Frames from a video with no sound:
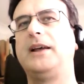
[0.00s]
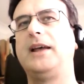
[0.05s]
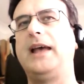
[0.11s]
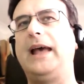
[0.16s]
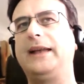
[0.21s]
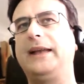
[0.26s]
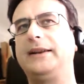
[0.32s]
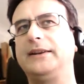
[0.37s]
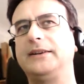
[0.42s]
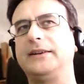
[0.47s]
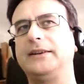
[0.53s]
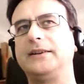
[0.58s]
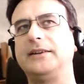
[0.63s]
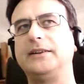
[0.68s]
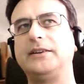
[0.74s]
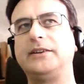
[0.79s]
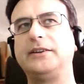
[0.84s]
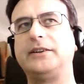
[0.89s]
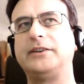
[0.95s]
And
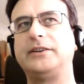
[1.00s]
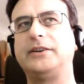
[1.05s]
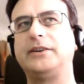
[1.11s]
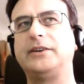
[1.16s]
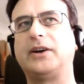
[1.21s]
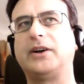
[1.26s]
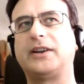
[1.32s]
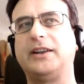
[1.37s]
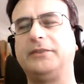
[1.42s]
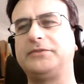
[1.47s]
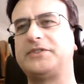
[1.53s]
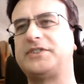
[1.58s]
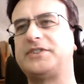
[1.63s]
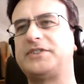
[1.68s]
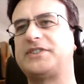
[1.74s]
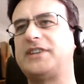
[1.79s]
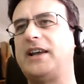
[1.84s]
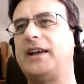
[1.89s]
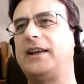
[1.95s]
I'd love to
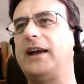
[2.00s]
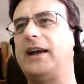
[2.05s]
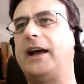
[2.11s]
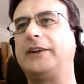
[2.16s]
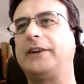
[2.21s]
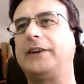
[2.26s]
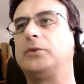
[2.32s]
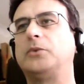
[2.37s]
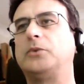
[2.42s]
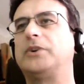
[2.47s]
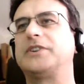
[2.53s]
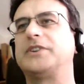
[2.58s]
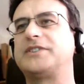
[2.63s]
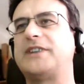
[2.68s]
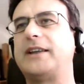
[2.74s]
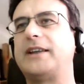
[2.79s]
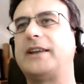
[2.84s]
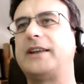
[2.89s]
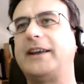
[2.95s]
say I don't want to
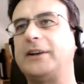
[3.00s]
stay there,